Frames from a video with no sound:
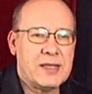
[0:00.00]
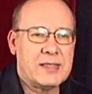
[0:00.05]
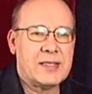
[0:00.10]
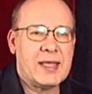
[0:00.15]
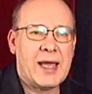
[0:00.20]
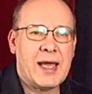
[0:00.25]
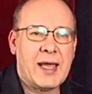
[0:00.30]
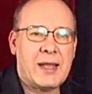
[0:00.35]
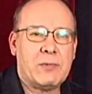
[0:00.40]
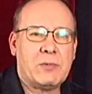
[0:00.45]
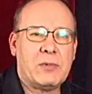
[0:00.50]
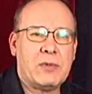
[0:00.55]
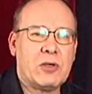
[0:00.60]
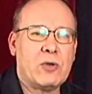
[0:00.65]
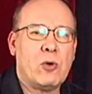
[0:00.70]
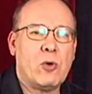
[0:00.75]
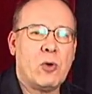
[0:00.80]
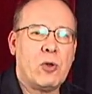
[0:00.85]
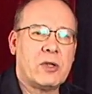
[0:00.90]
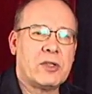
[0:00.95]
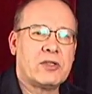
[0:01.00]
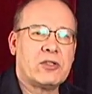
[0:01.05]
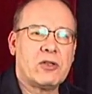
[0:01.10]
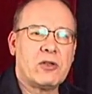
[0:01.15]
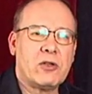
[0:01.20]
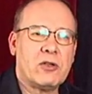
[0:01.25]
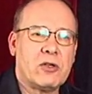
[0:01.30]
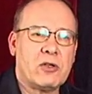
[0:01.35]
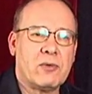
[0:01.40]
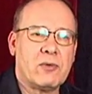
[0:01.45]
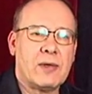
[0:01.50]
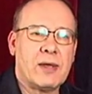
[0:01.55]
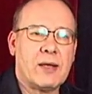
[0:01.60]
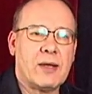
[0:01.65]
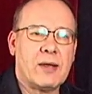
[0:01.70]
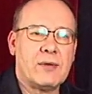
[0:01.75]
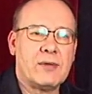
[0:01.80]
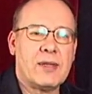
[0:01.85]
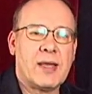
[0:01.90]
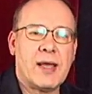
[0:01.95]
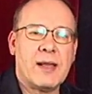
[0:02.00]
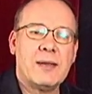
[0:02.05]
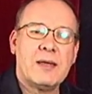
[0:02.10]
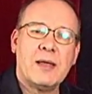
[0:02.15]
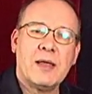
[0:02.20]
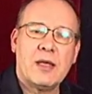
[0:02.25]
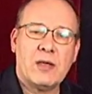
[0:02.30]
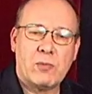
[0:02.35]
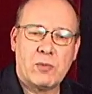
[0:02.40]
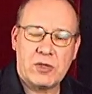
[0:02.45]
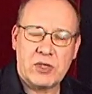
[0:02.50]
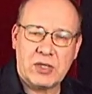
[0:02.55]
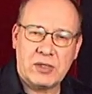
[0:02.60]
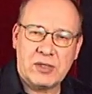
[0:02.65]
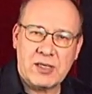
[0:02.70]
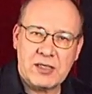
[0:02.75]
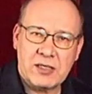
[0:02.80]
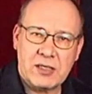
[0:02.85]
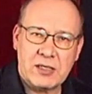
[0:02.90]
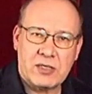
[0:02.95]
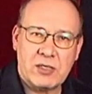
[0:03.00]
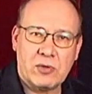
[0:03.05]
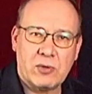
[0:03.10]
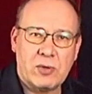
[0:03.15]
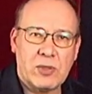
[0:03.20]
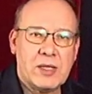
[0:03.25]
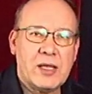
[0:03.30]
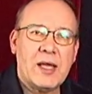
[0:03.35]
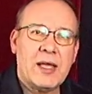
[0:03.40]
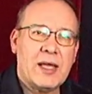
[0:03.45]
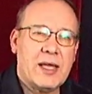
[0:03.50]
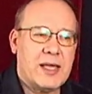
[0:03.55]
that we call a turnaround, that when you listen to it,